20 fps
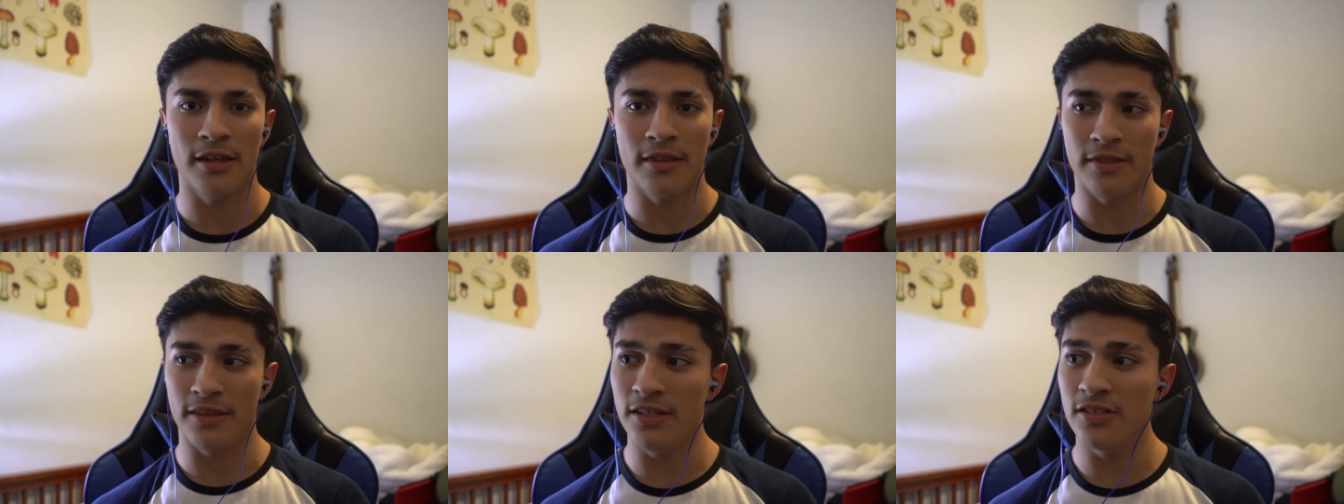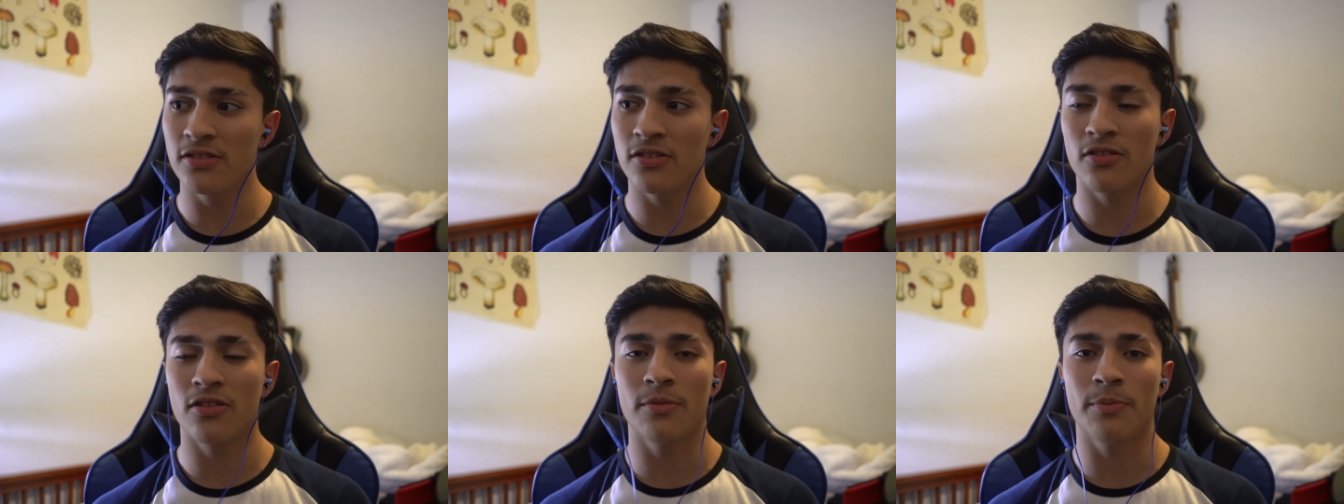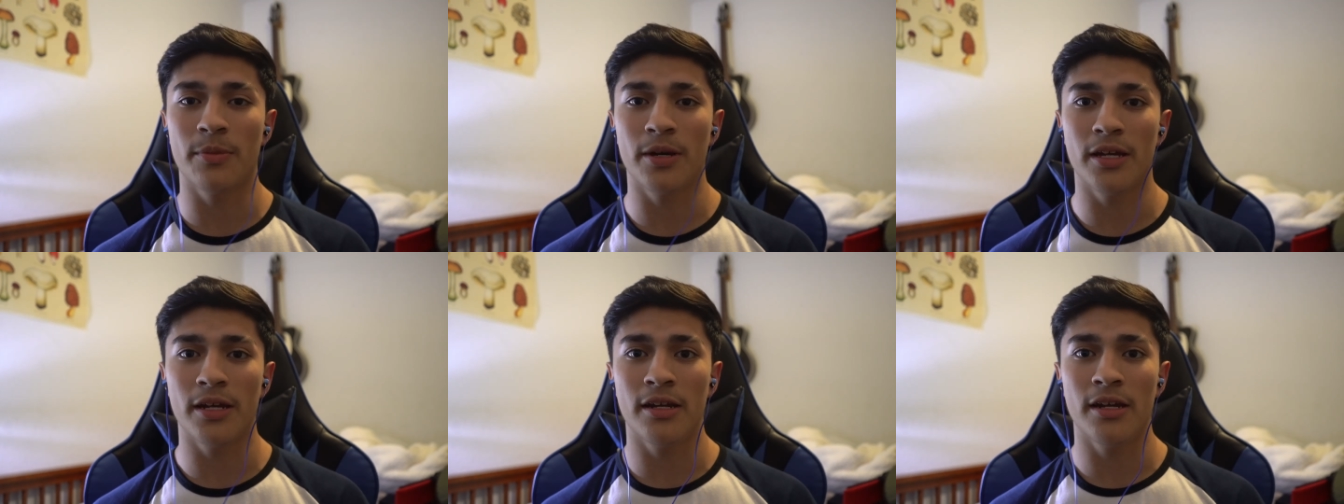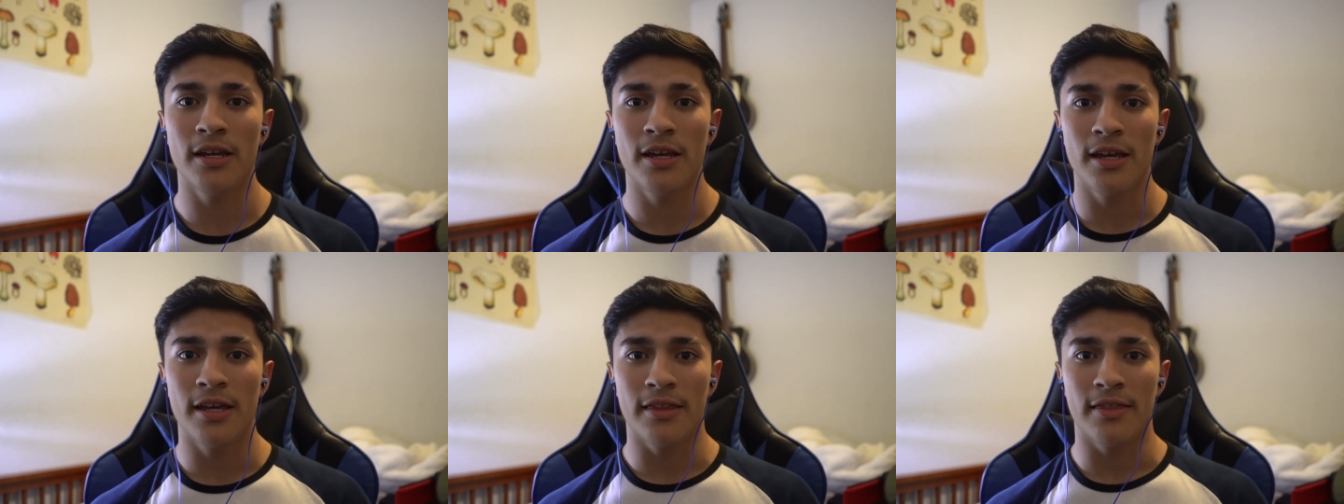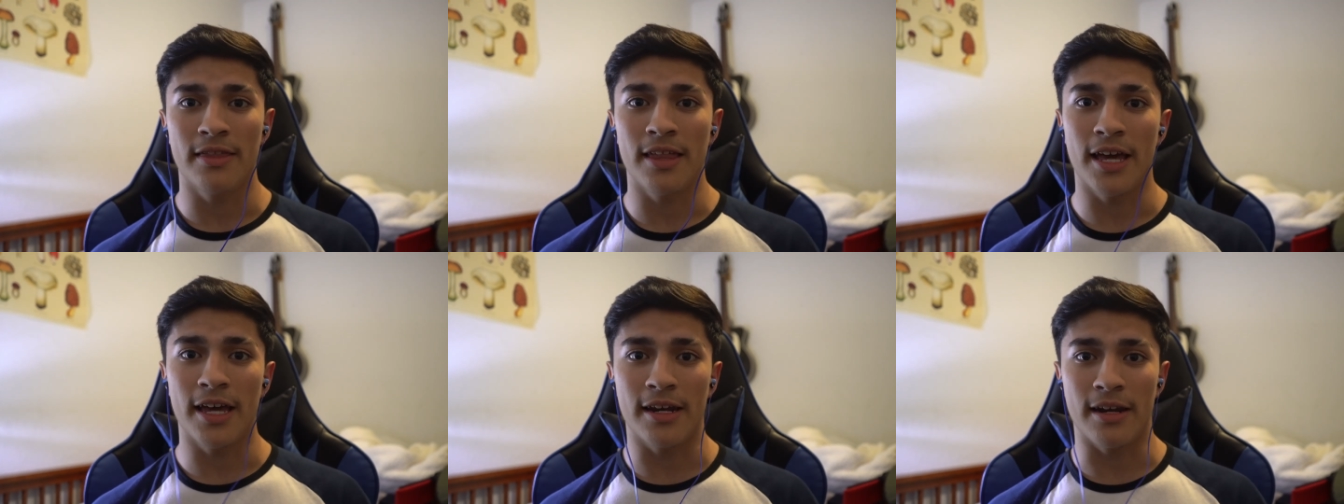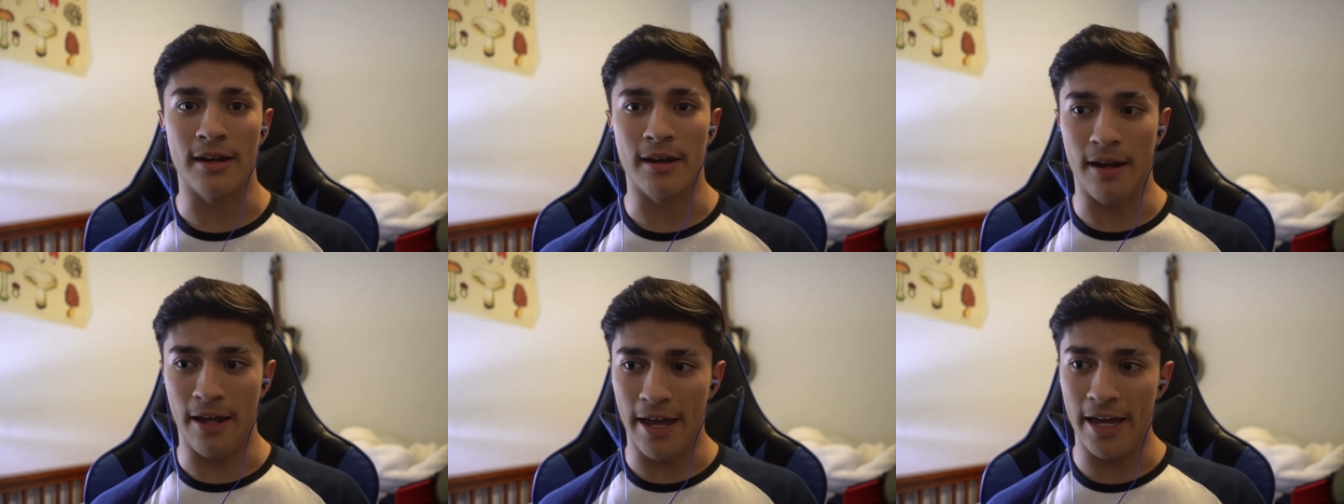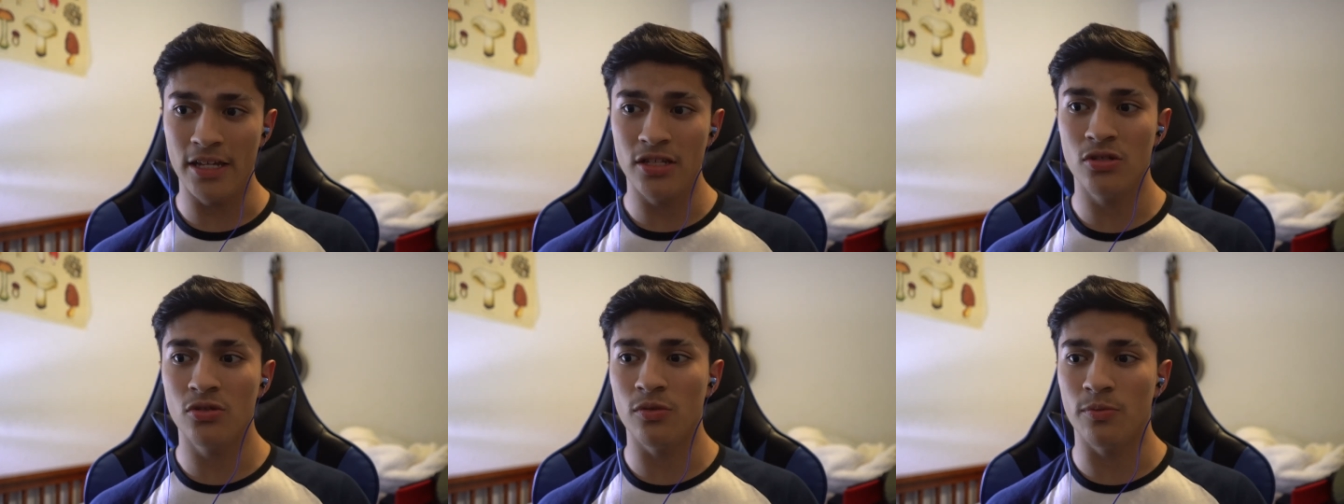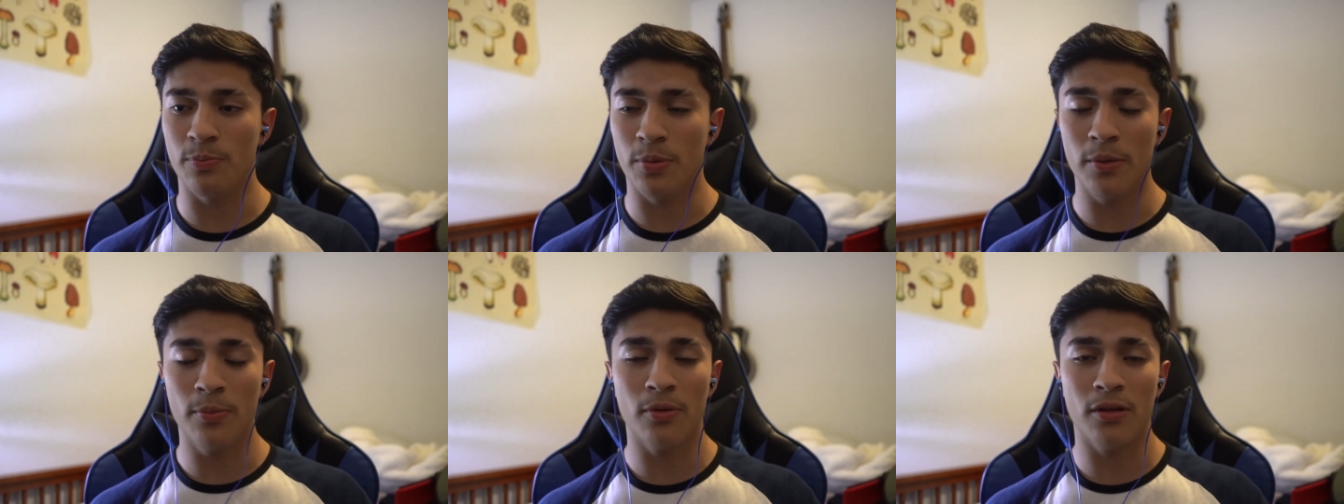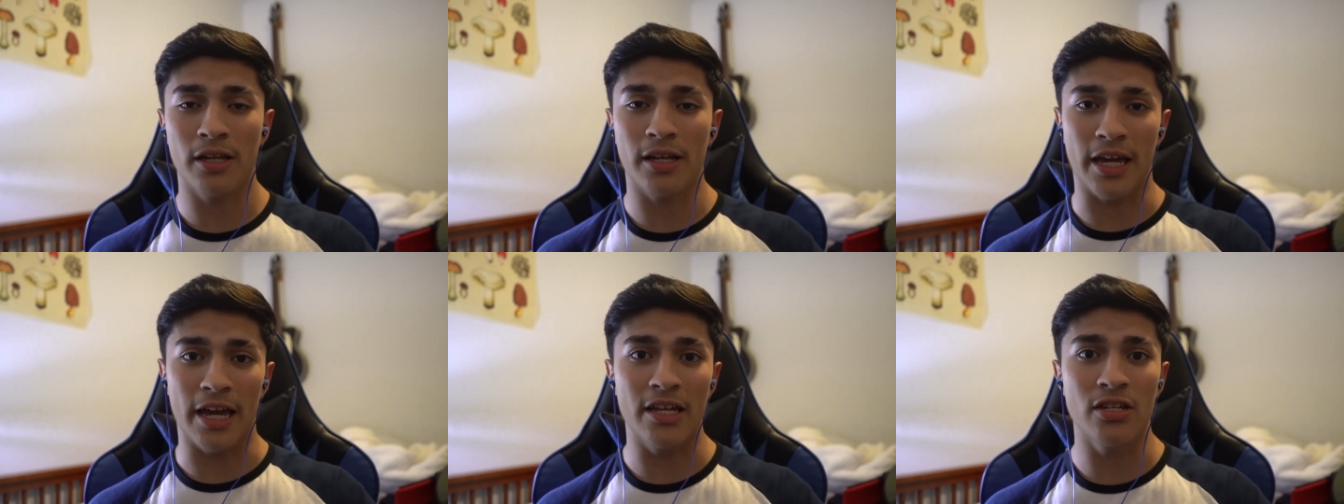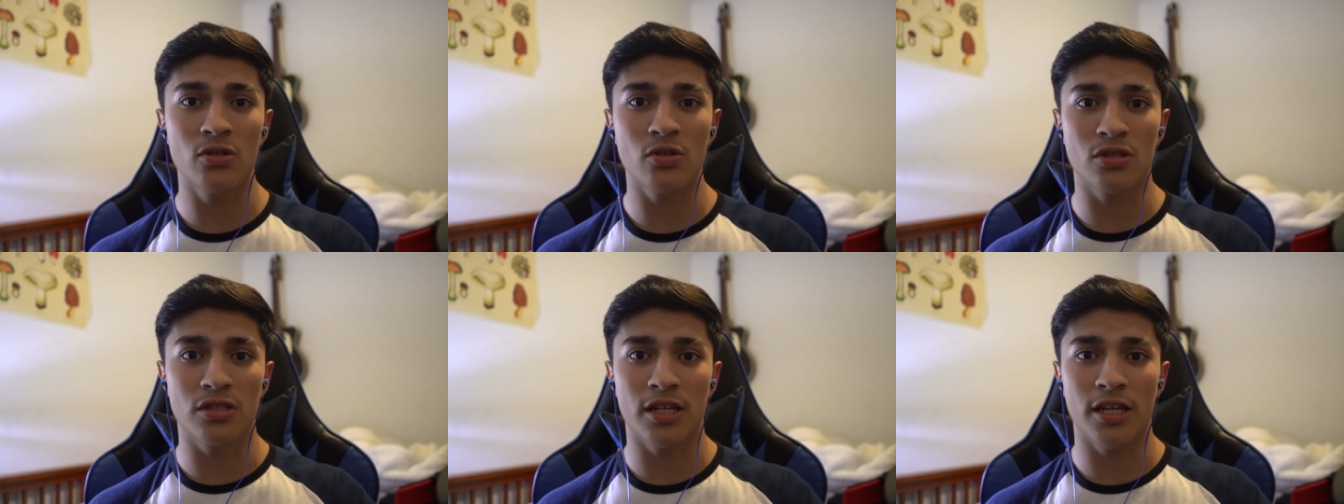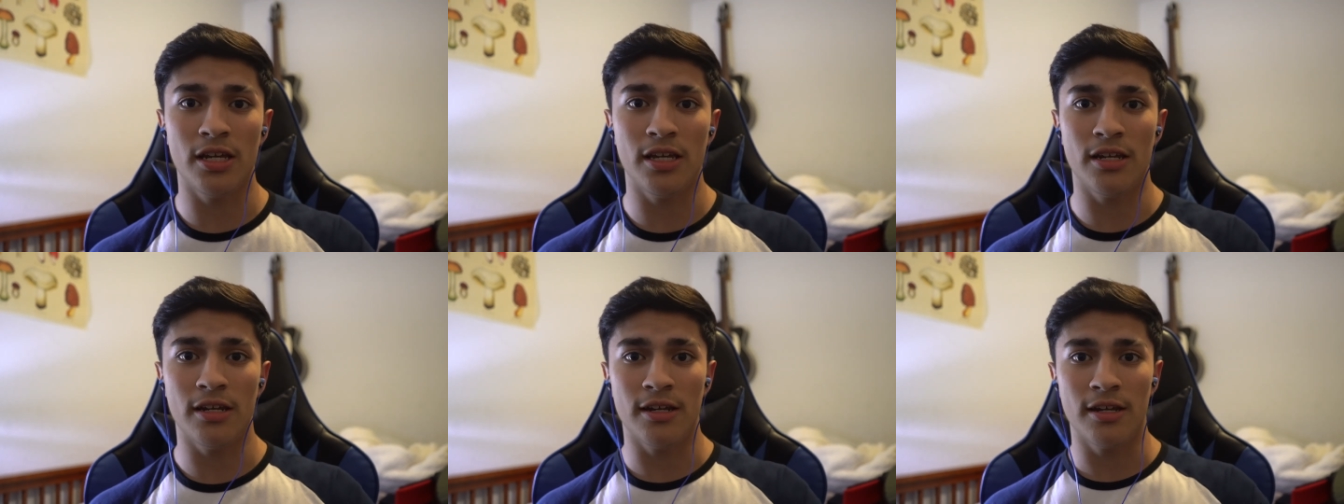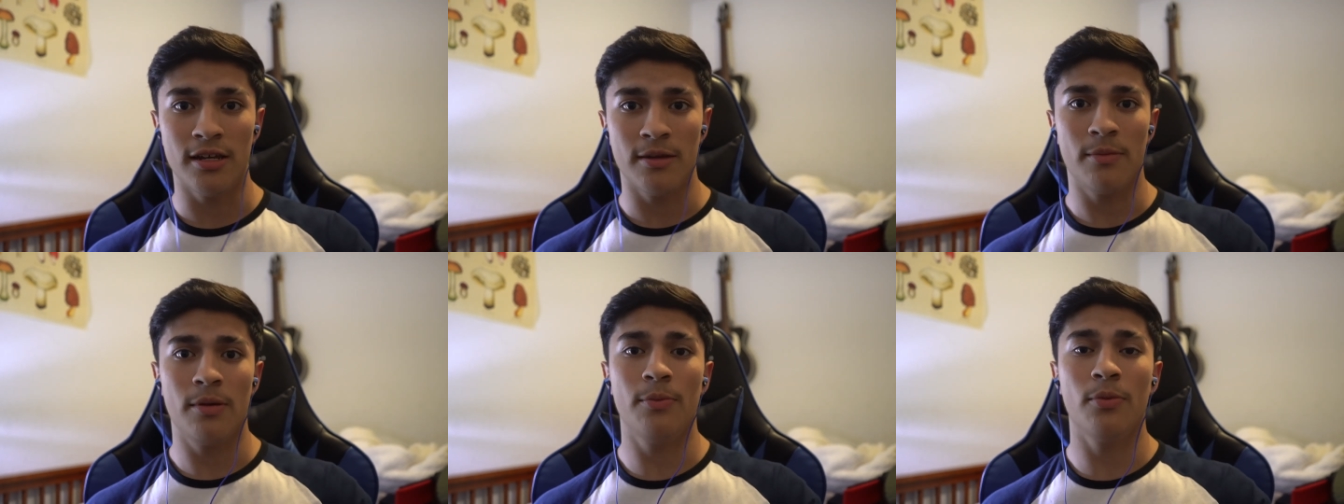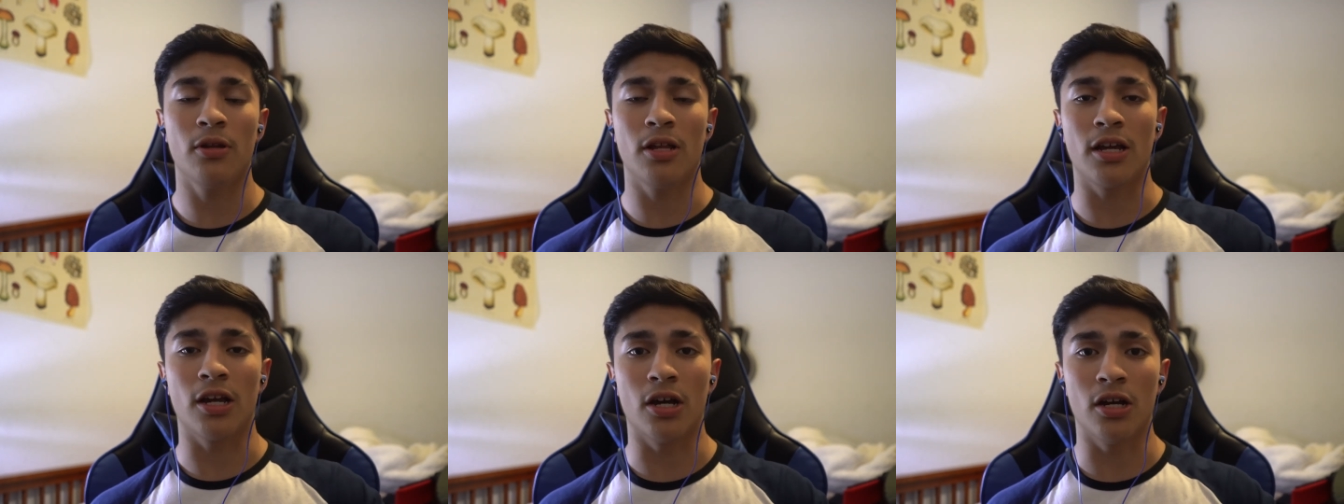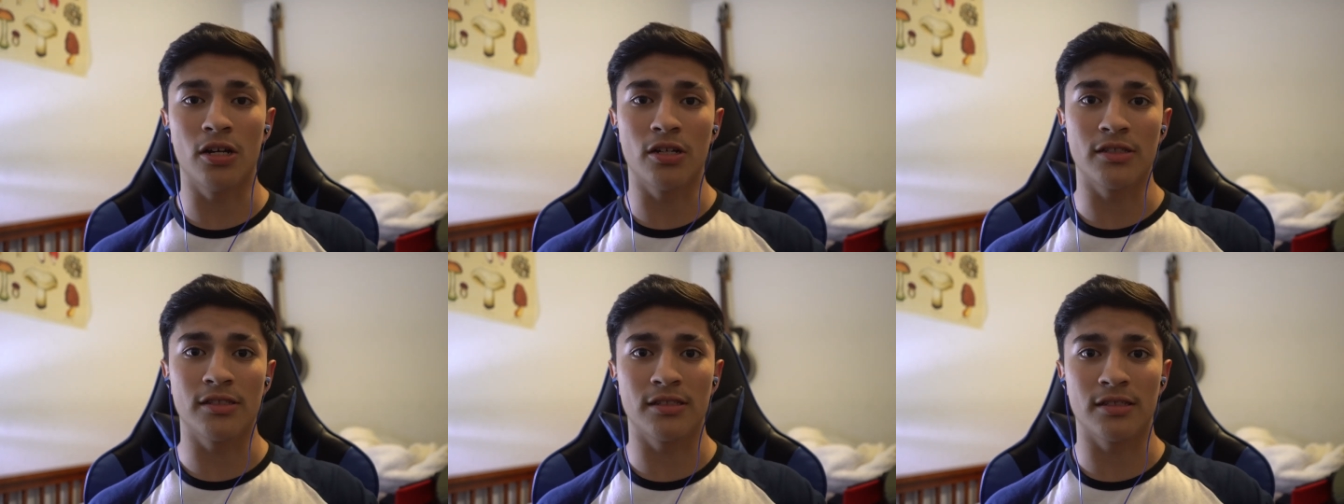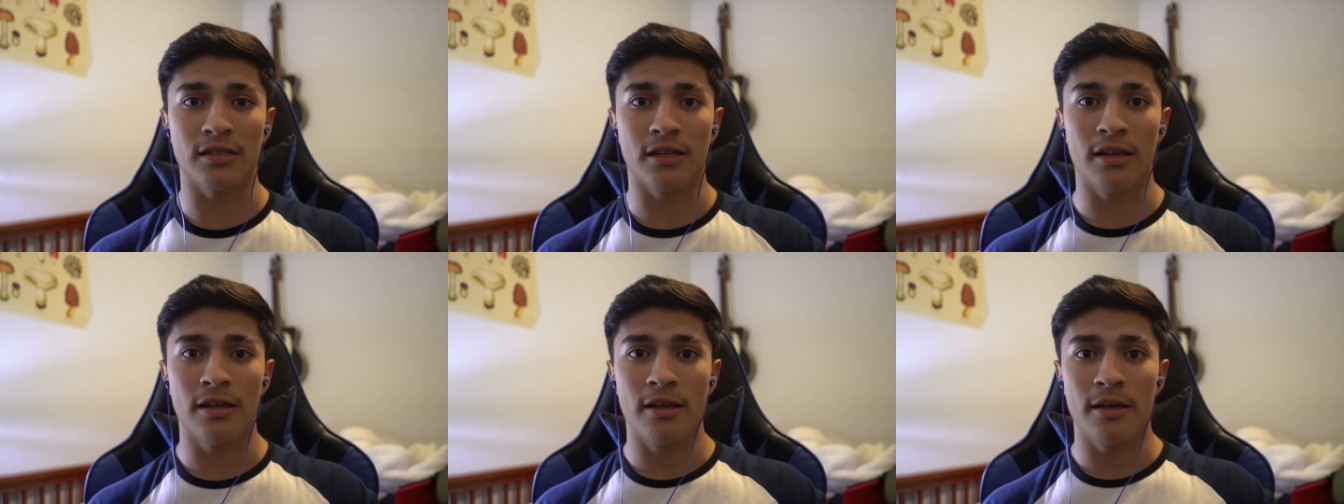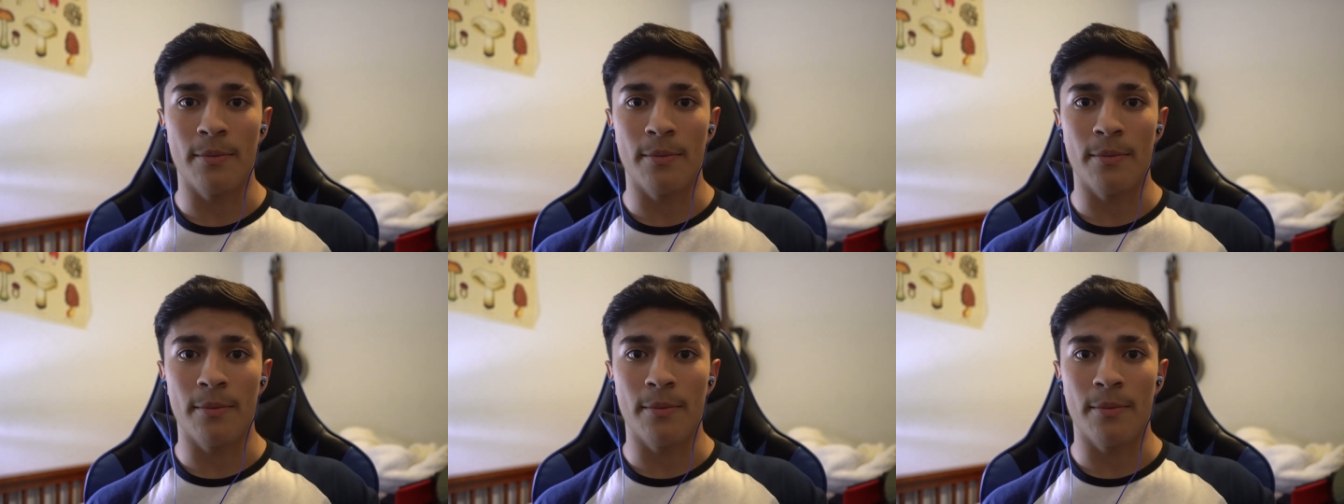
These are the men that Andrew, people like Andrew Tate, people like us,